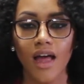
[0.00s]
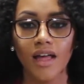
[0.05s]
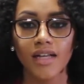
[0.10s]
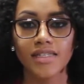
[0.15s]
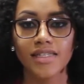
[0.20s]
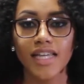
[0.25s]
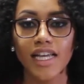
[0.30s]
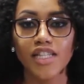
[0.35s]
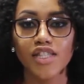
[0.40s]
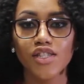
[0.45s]

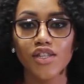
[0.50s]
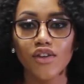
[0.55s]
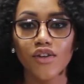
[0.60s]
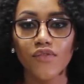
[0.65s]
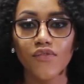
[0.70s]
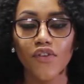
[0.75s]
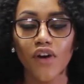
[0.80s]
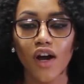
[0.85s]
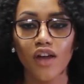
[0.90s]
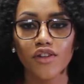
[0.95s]
Stay
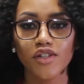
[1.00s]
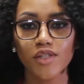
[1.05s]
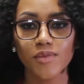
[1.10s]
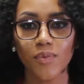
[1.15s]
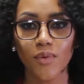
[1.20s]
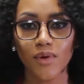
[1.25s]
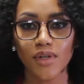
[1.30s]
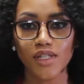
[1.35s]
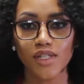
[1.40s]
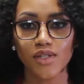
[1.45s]
tuned for other
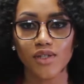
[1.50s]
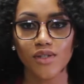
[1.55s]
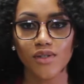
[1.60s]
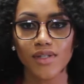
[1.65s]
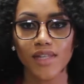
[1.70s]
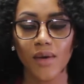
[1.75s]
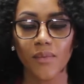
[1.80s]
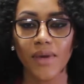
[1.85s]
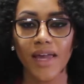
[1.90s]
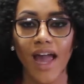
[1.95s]
sports
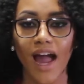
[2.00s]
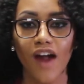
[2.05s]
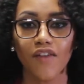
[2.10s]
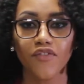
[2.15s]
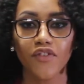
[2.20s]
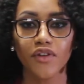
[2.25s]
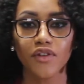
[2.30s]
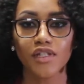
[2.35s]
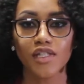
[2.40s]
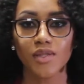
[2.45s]
news that we have
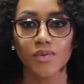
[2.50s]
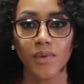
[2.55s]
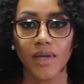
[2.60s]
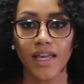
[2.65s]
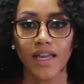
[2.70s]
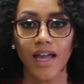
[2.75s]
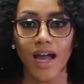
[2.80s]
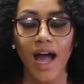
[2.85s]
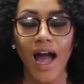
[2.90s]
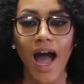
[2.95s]
for you this
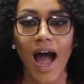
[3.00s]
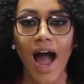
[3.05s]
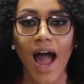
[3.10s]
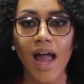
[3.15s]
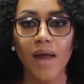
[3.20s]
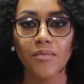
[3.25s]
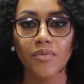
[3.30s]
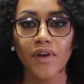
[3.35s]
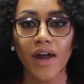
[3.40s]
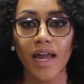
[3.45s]
week.
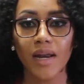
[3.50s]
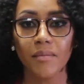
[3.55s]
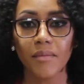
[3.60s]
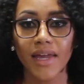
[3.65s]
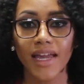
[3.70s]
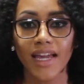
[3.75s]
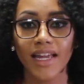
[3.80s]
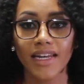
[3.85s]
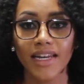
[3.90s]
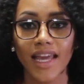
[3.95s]
I am Briana
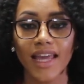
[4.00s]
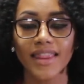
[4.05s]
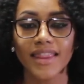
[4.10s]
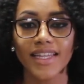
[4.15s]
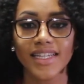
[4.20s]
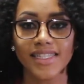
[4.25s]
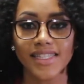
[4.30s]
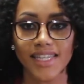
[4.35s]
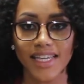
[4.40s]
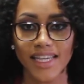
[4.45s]
Mann, and
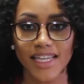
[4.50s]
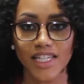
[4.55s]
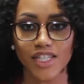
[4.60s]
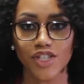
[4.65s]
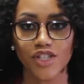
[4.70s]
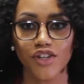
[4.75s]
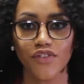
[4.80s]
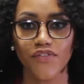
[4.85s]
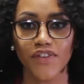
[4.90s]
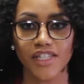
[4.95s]
this
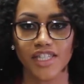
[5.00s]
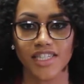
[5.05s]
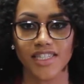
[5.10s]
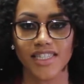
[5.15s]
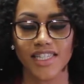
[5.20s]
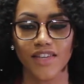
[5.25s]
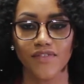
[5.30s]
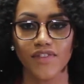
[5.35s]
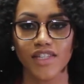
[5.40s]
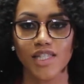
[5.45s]
is your Vision
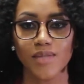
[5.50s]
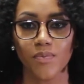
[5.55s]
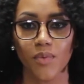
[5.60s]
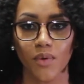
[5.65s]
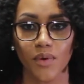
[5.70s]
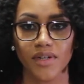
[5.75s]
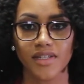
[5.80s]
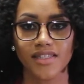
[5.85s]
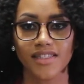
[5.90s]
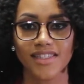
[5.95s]
TV
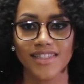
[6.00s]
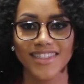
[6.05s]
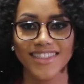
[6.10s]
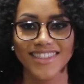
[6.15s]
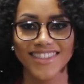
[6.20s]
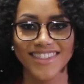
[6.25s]
Sports.